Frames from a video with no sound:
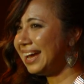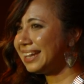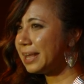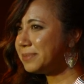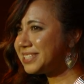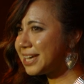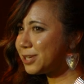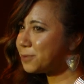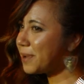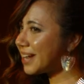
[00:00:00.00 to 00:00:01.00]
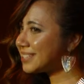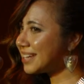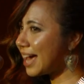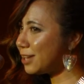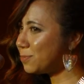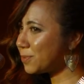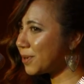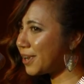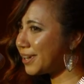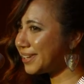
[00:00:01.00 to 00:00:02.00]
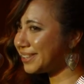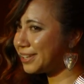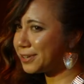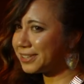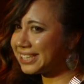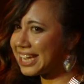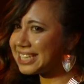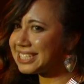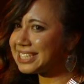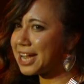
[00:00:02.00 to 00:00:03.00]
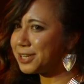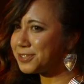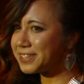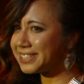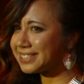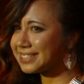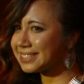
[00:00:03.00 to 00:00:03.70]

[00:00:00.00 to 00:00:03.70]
let me take you back to Edinburgh in the early 1800s.